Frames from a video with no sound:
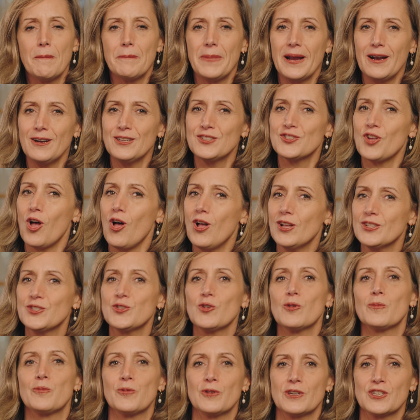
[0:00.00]
Parents
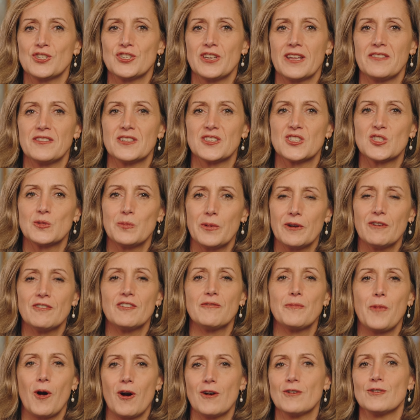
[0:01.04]
also appreciate the spirit
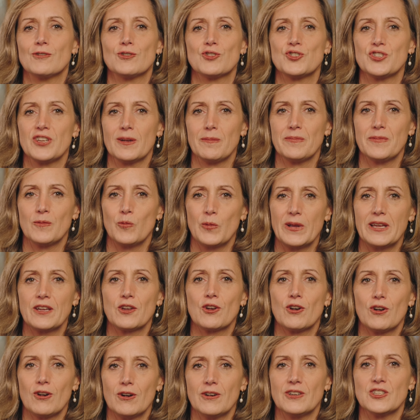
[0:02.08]
of partnership we
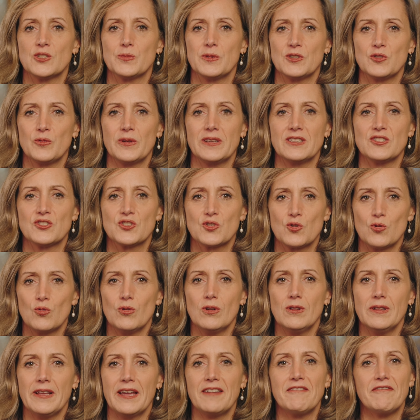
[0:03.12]
encourage between
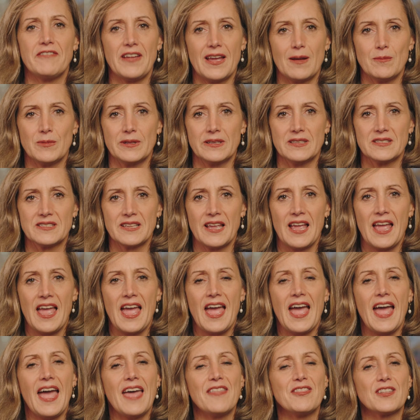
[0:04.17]
school and families
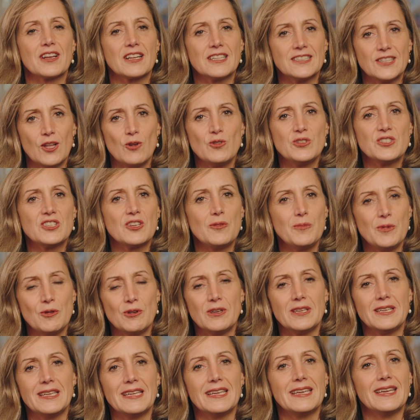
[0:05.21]
and the close
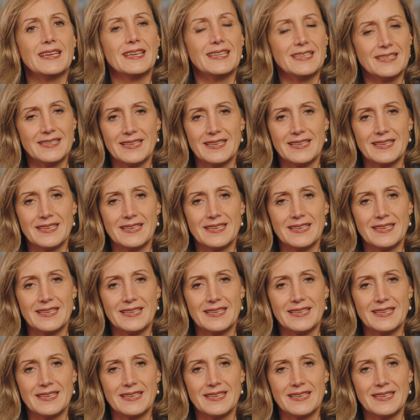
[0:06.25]
community it